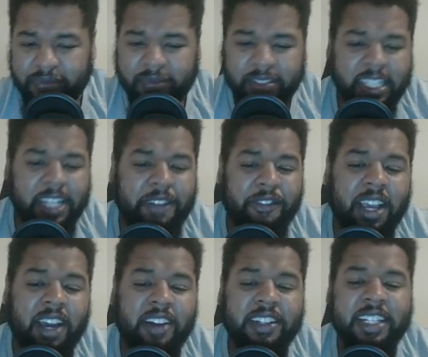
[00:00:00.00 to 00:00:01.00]
And
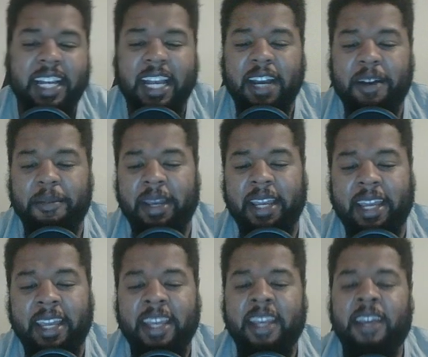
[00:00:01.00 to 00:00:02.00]
round it out, man,
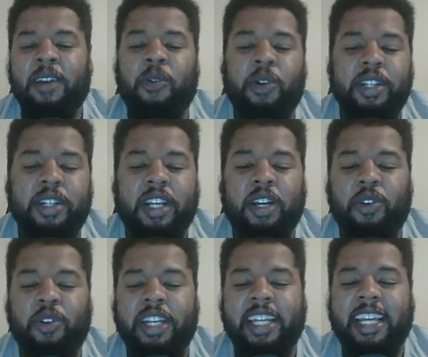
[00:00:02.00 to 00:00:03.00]
wanted to go
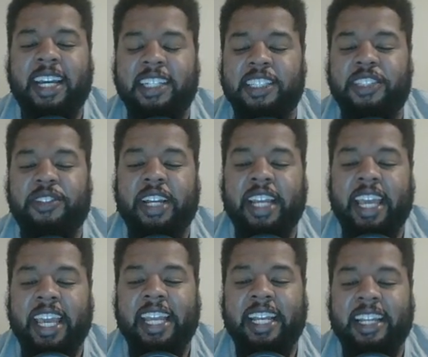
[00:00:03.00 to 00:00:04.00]
DeAndre
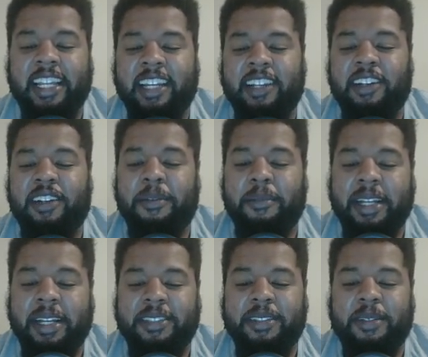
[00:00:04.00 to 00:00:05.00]
Ayton. I love the
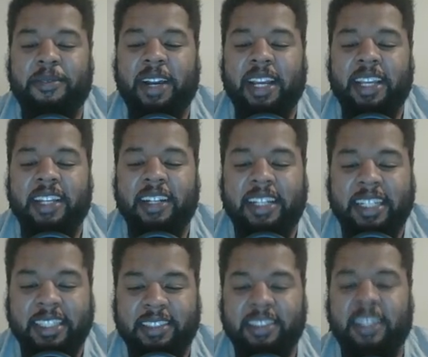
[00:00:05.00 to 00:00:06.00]
matchup right here against